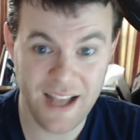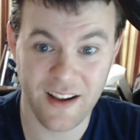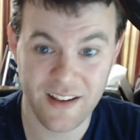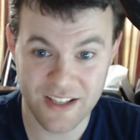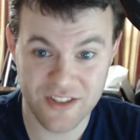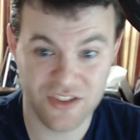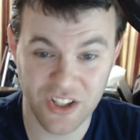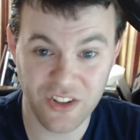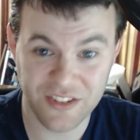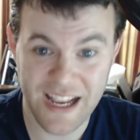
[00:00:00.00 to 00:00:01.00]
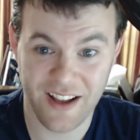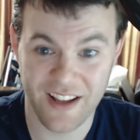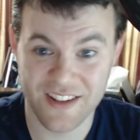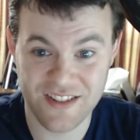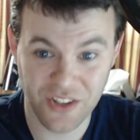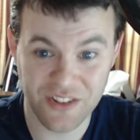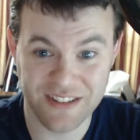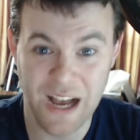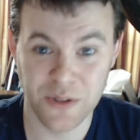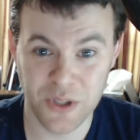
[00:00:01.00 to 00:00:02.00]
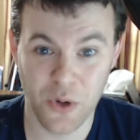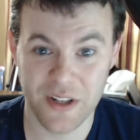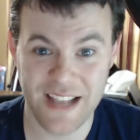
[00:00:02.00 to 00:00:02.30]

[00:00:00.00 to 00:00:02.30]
is still data. It's still downloaded